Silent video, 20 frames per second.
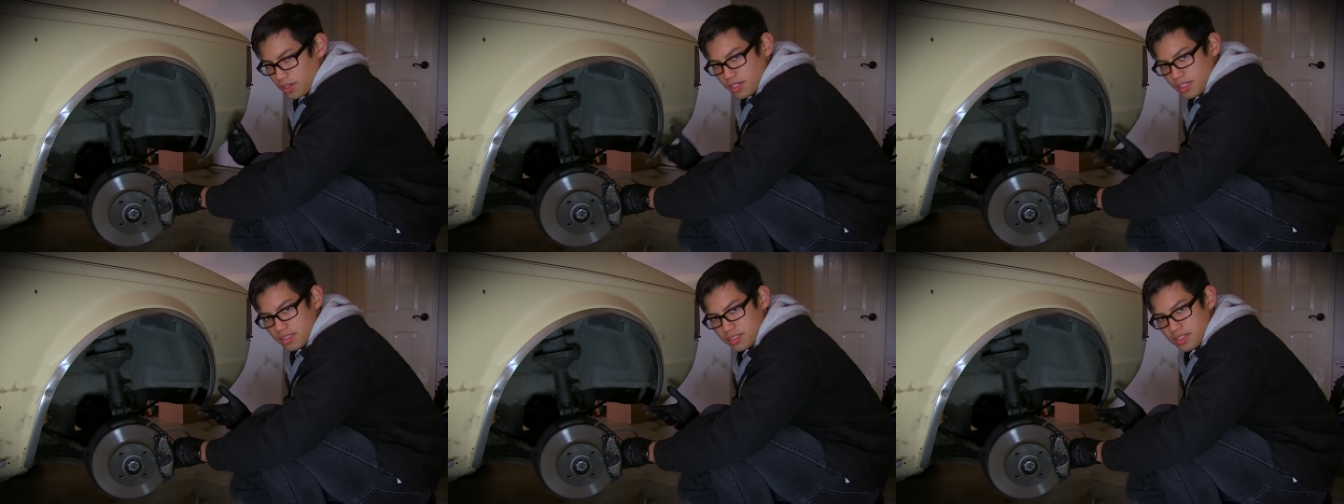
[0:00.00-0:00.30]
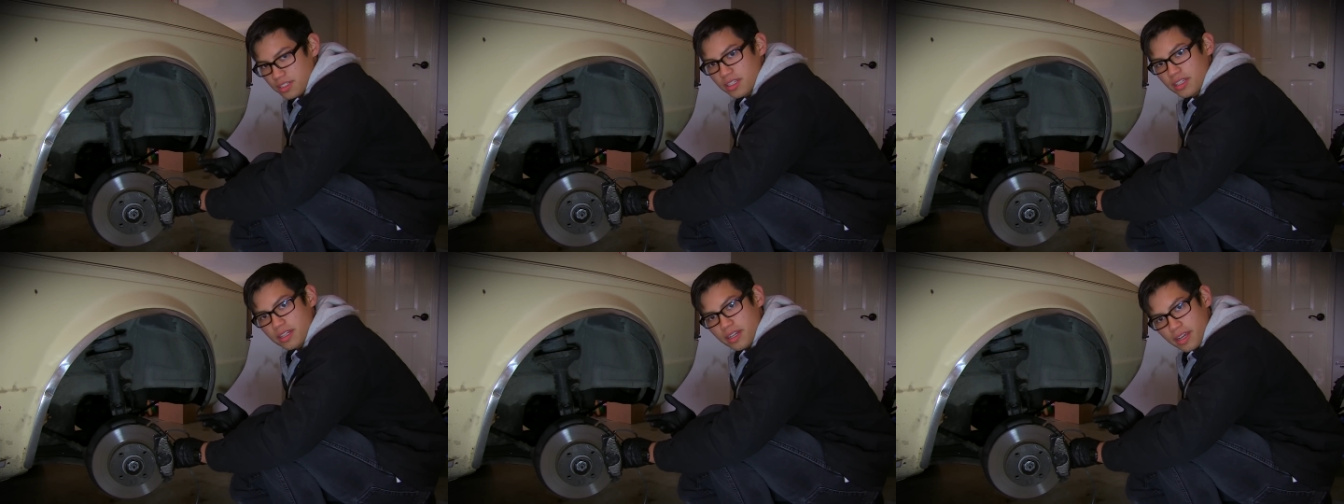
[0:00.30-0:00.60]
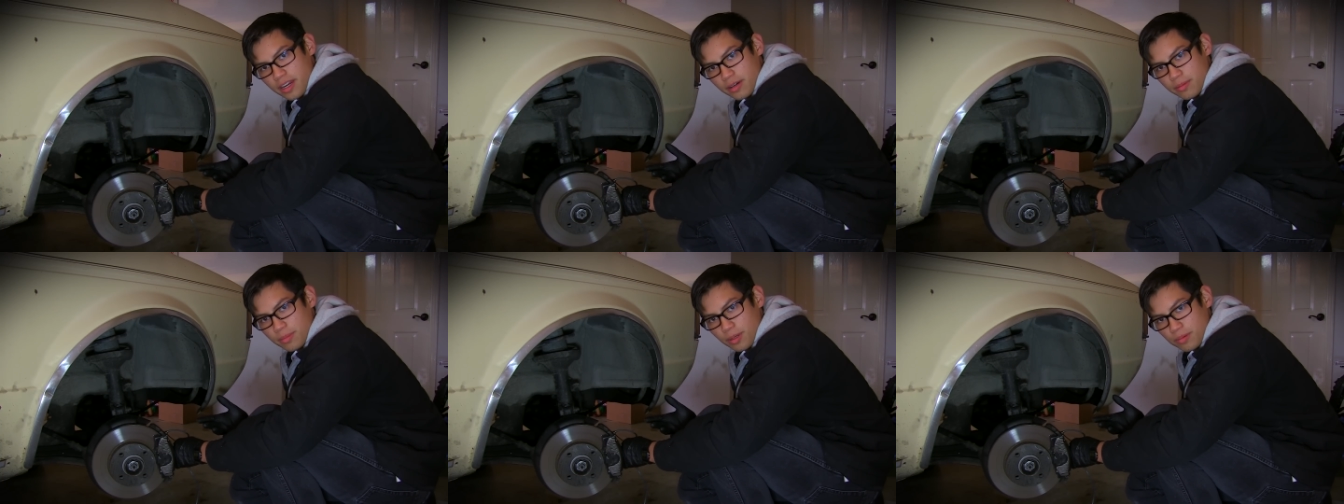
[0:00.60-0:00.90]
I didn't see
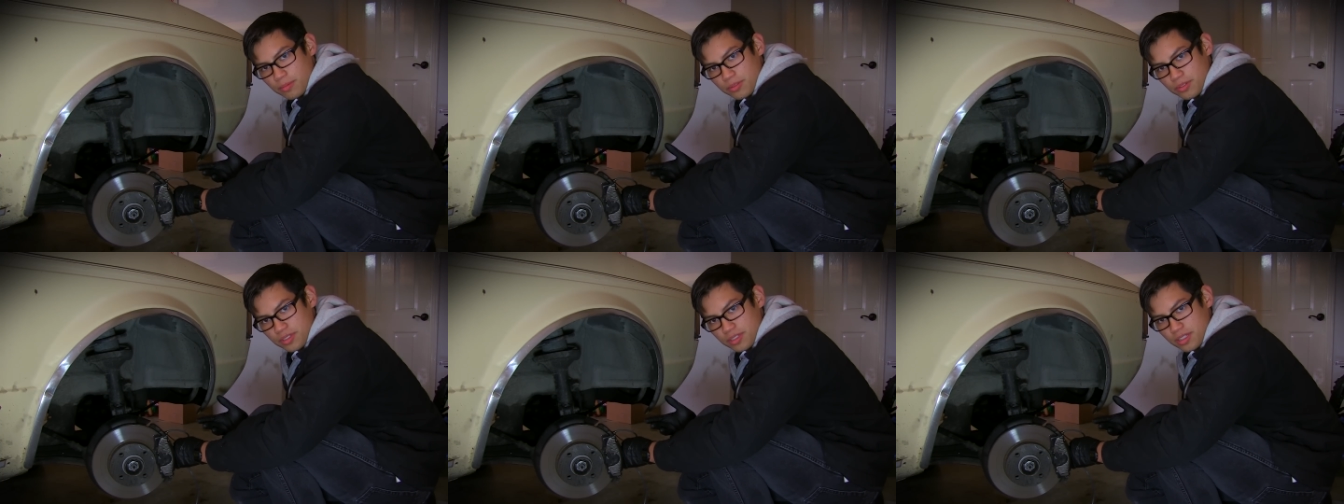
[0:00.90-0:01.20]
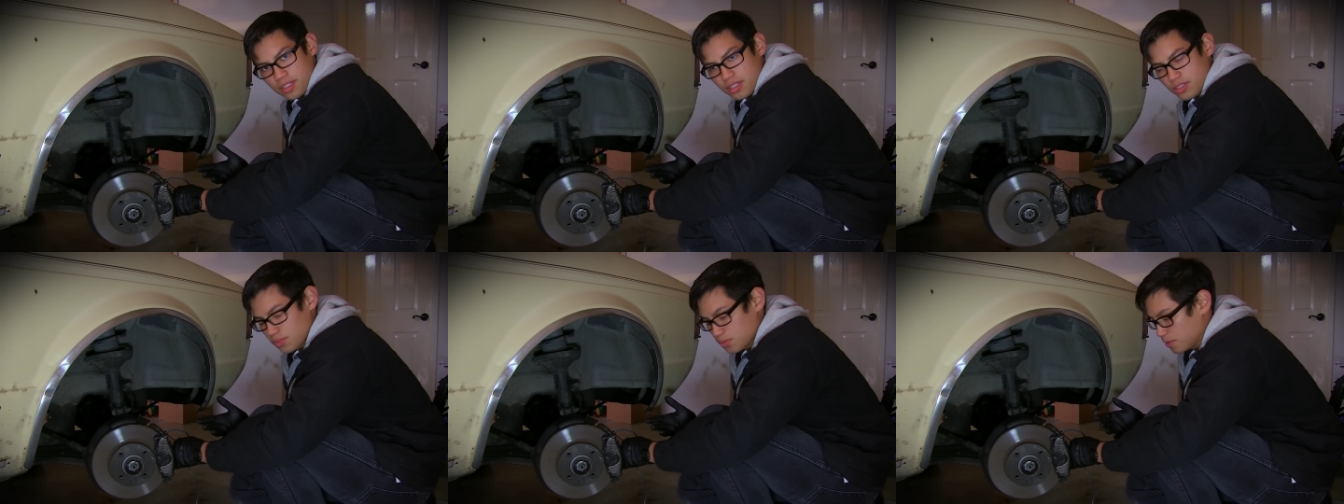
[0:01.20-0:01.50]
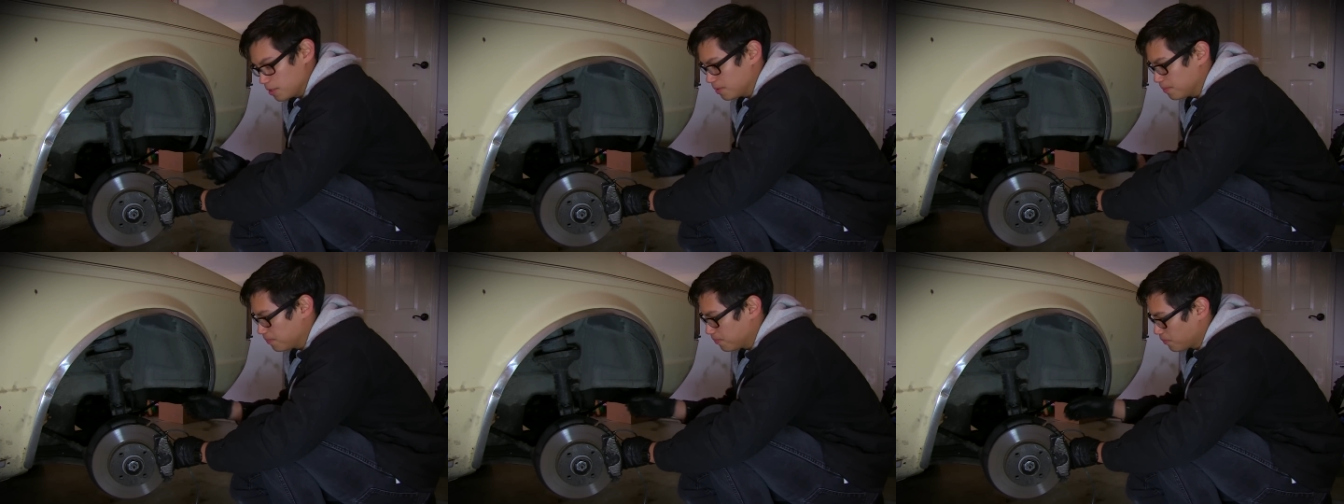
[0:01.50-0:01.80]
any air bubbles in this
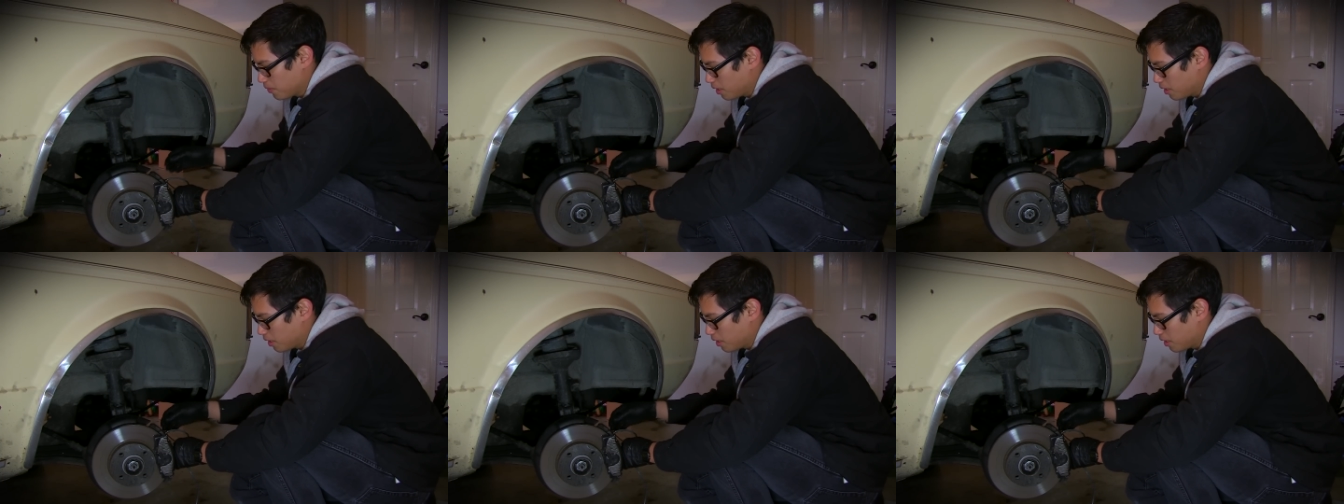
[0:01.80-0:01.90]
one.